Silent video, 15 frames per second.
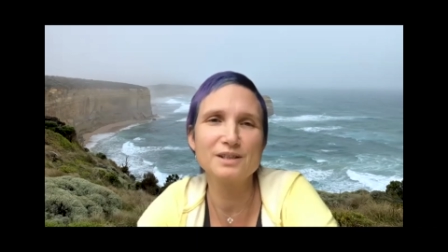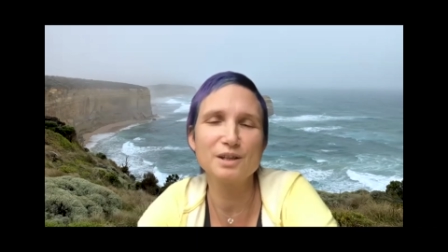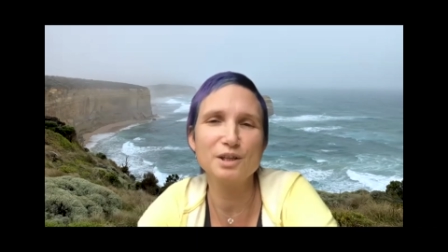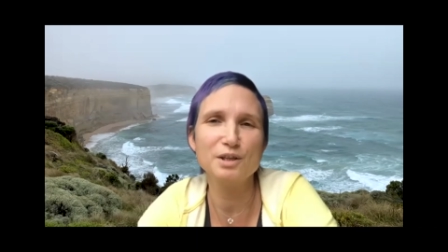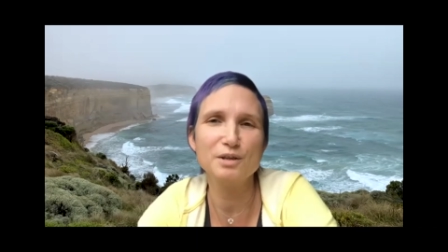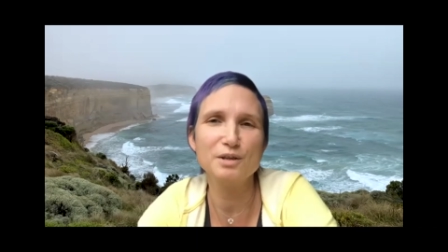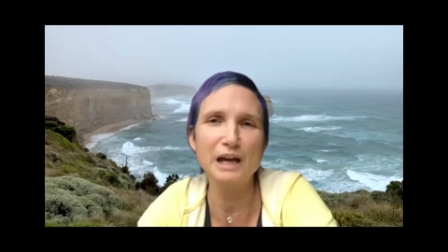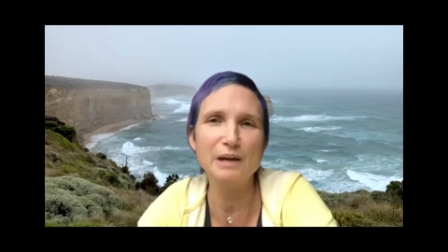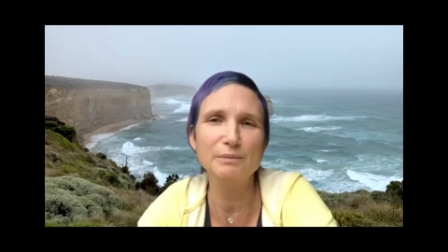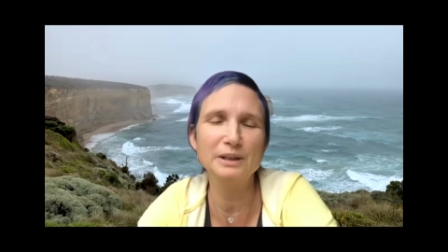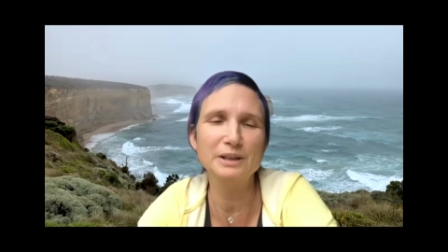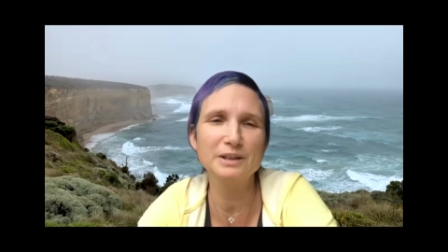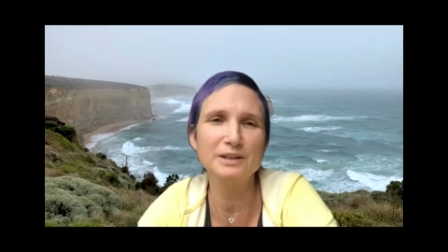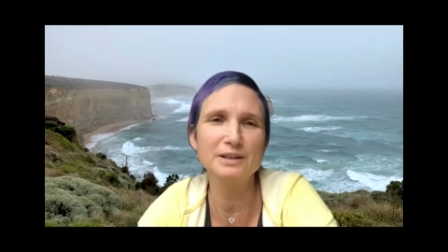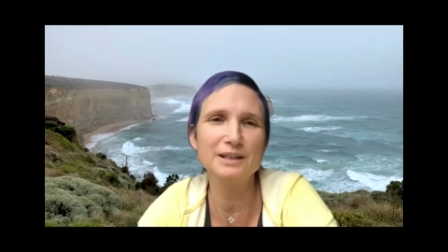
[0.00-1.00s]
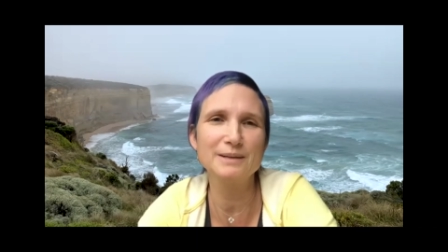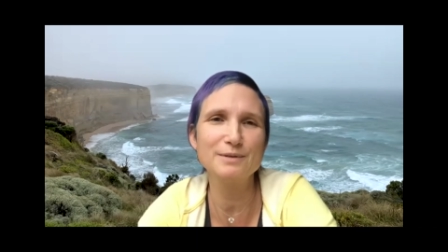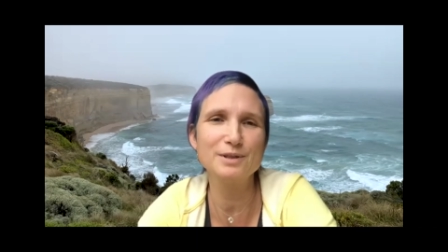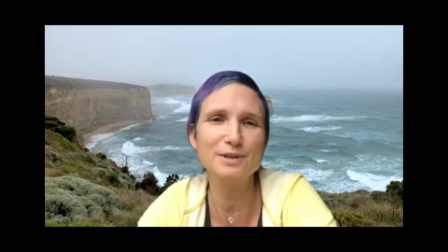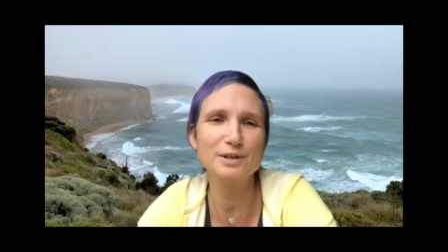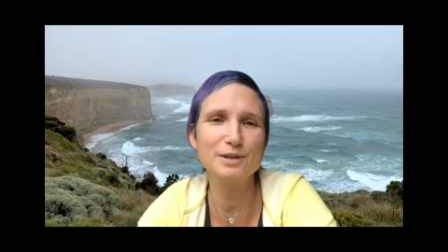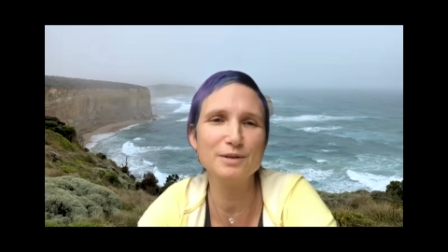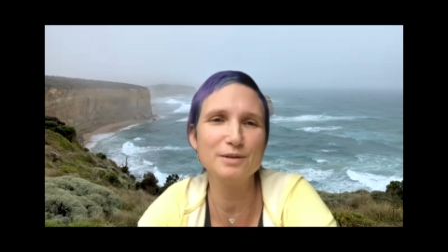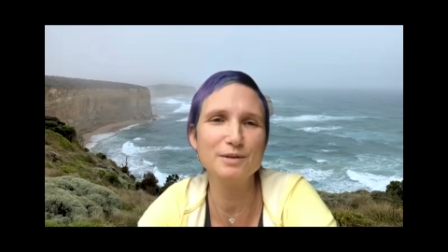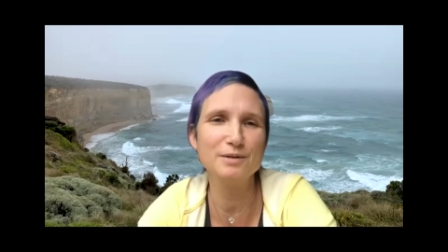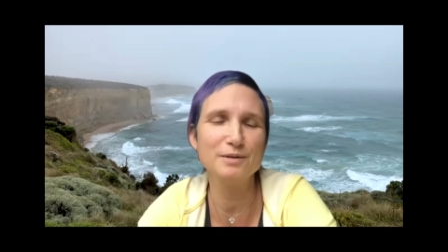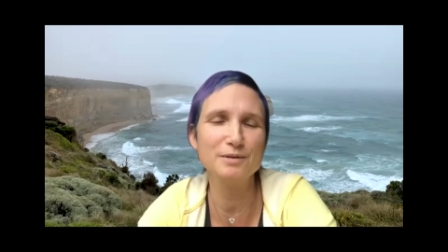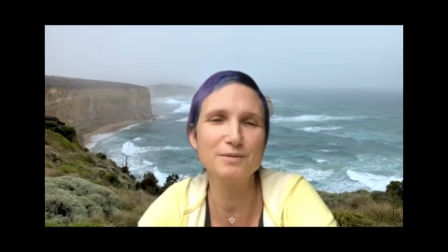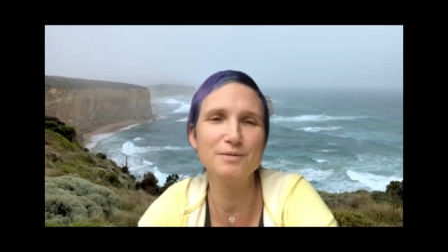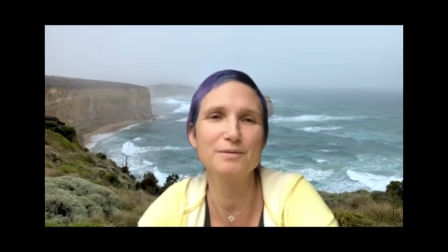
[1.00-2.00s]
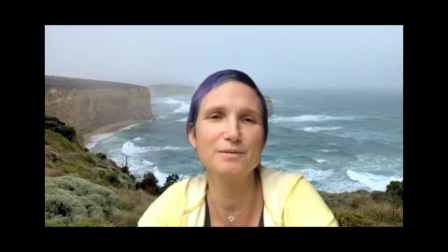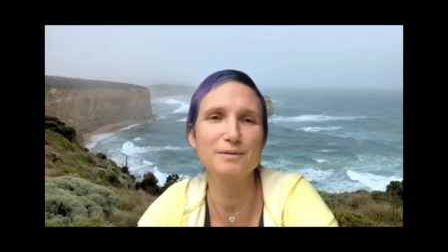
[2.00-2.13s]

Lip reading: you how many times you